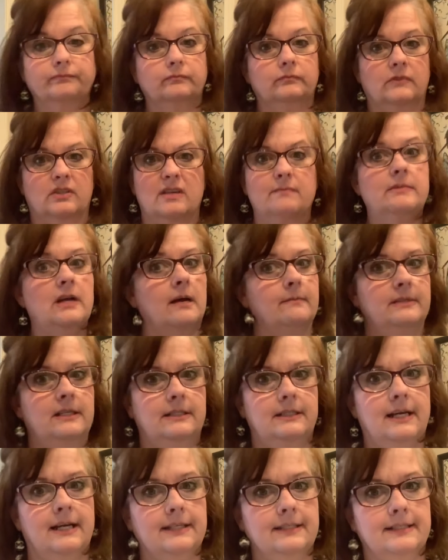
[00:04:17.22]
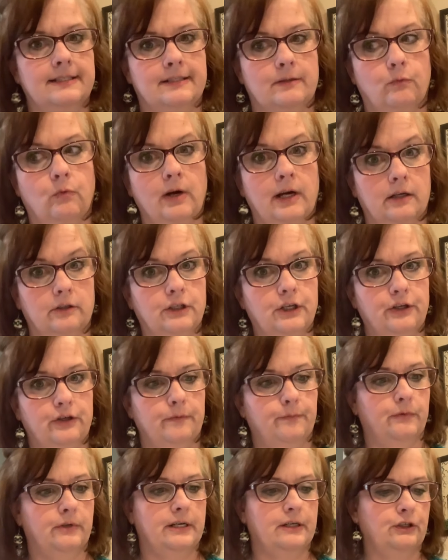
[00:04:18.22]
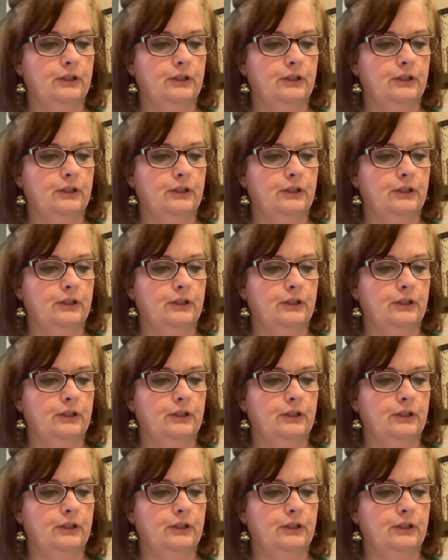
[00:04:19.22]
Sometimes it takes us a while to number our